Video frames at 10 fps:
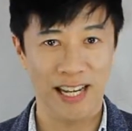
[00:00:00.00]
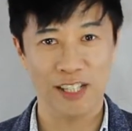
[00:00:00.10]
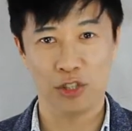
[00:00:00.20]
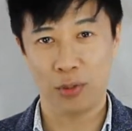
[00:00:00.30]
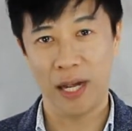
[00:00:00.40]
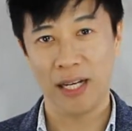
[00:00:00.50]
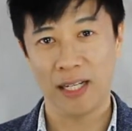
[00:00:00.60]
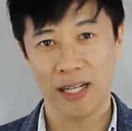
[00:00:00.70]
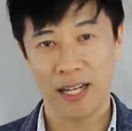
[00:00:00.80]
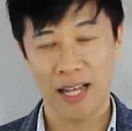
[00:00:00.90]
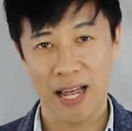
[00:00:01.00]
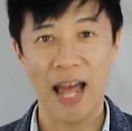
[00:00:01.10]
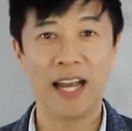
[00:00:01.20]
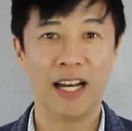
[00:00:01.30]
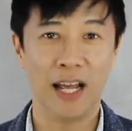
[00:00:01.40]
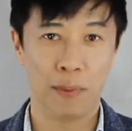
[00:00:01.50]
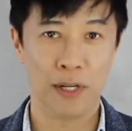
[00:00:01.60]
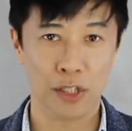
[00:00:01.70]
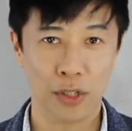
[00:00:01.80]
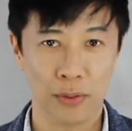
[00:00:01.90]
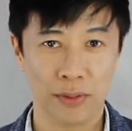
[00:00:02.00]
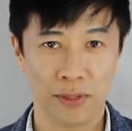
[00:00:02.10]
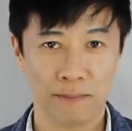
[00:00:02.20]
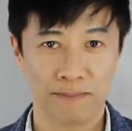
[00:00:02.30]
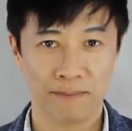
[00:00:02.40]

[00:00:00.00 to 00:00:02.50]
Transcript: in trade and labor issues.